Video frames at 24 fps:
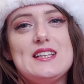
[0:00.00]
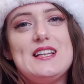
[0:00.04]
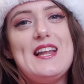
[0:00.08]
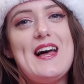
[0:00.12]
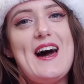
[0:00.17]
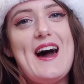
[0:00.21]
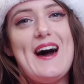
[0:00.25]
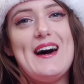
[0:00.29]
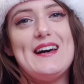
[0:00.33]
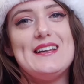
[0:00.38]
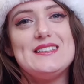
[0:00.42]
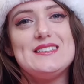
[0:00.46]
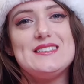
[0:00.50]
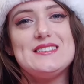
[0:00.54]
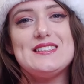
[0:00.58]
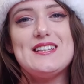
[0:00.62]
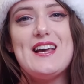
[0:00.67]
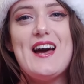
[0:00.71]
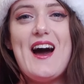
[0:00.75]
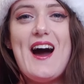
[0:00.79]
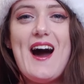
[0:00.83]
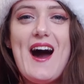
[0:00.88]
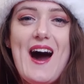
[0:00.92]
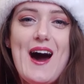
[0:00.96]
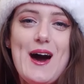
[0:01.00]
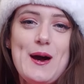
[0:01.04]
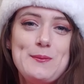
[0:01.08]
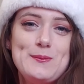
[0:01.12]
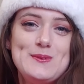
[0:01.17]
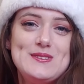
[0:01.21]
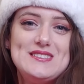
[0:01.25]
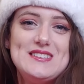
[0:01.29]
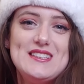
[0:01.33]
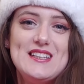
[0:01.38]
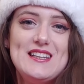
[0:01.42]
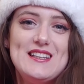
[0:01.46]
class.
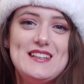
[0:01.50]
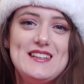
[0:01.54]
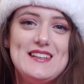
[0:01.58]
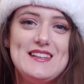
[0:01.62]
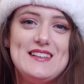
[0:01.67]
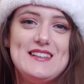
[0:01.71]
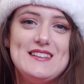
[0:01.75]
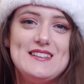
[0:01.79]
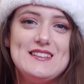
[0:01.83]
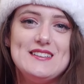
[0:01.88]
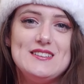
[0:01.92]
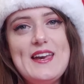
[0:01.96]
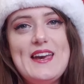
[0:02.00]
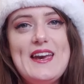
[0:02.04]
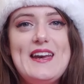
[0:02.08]
I'm Zinnie,